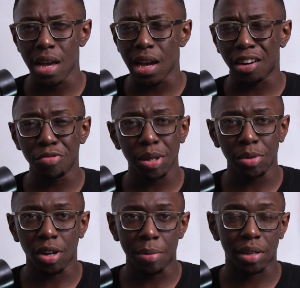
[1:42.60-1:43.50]
I remember
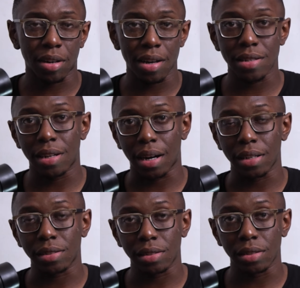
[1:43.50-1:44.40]
coming across an
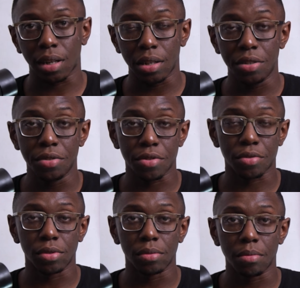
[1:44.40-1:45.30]
article on
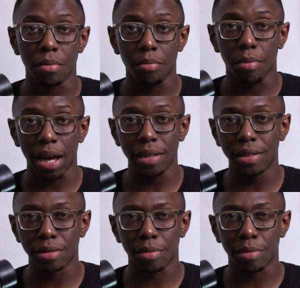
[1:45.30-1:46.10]
Newsroom by Neil